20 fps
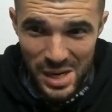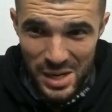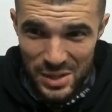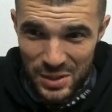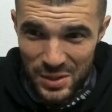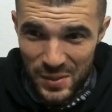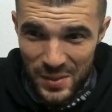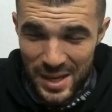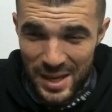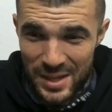
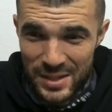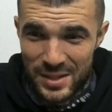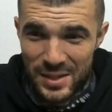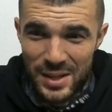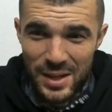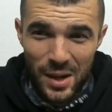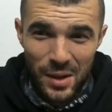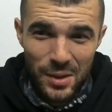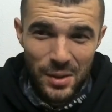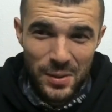So,
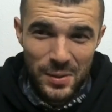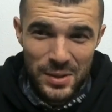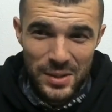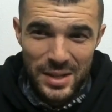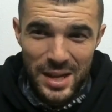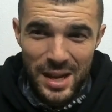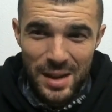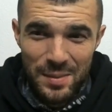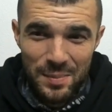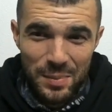yes, although it's
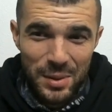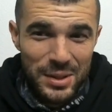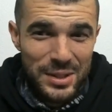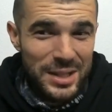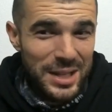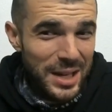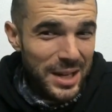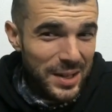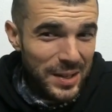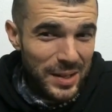not
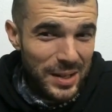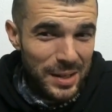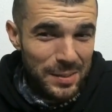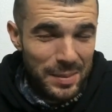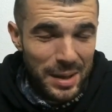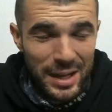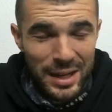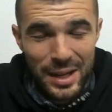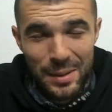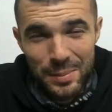particularly
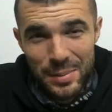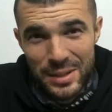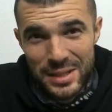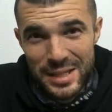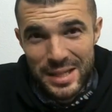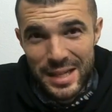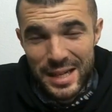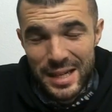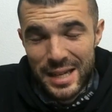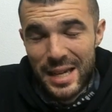my cup of
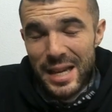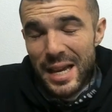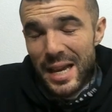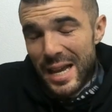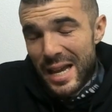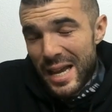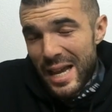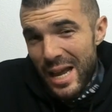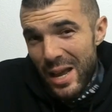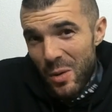tea,
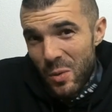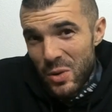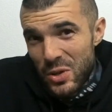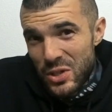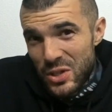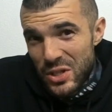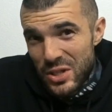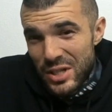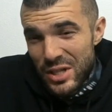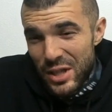it
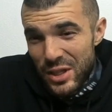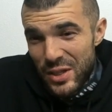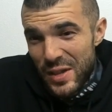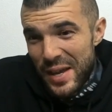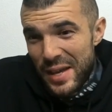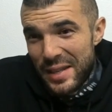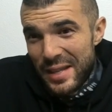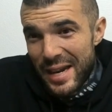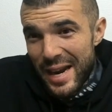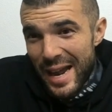was just a
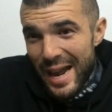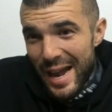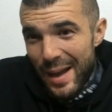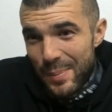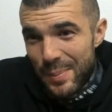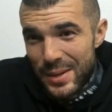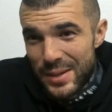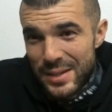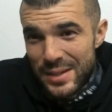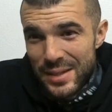thing that
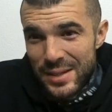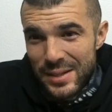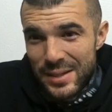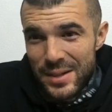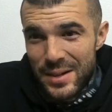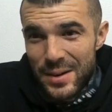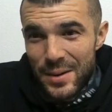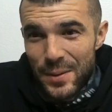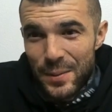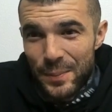happened,
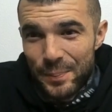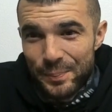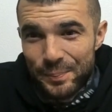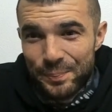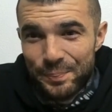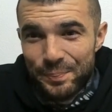you know.